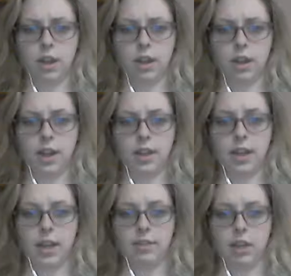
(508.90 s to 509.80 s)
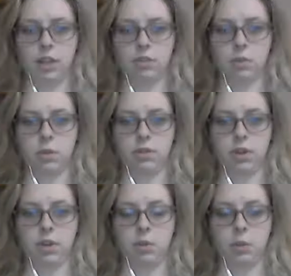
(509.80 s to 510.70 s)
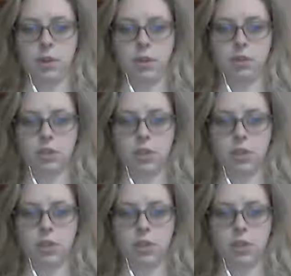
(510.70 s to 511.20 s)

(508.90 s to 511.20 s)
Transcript: I think I have an answer whenever everyone else is ready.